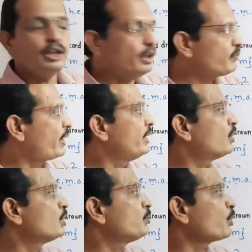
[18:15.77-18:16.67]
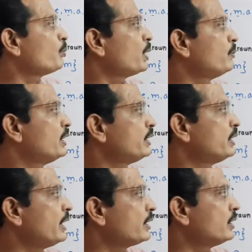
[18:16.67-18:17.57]
find out the
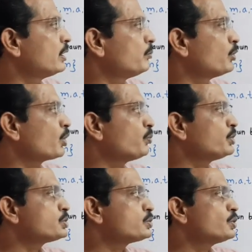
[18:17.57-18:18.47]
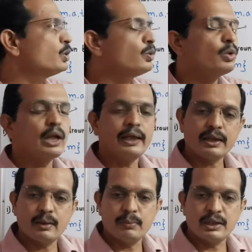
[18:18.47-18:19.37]
probability that the number of a student who like
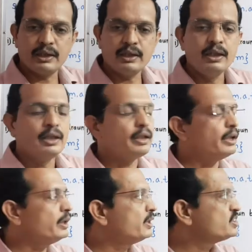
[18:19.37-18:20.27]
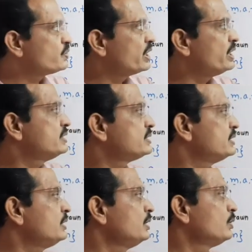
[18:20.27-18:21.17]
kabaddi, then it is very
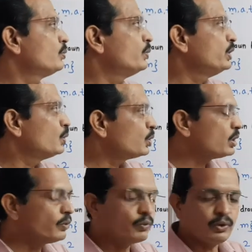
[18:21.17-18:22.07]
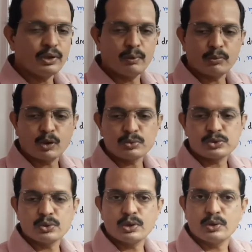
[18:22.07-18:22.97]
easy. We know the number of
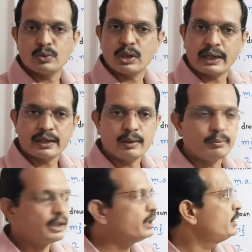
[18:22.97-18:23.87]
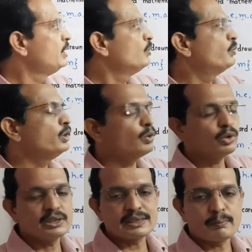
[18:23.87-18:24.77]
students who like kabaddi. We know
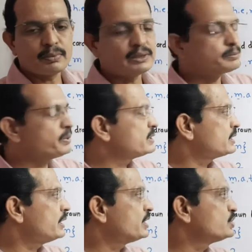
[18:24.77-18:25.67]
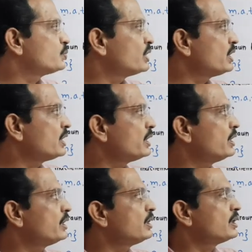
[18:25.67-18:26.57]
the sample space. It is
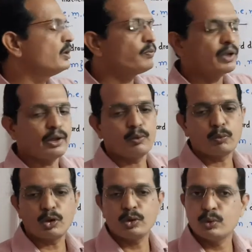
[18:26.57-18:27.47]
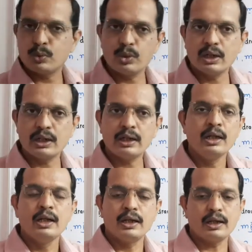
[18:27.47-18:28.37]
135 upon 200.
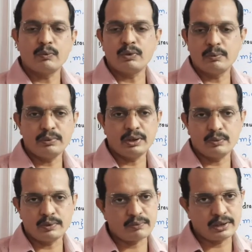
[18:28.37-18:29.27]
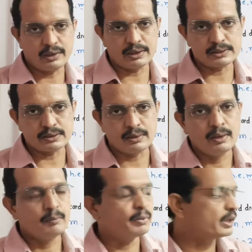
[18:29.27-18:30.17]
That will be our final answer.
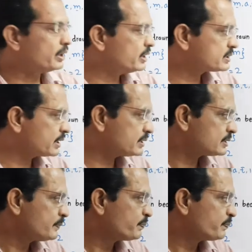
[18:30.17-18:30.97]
But in this case,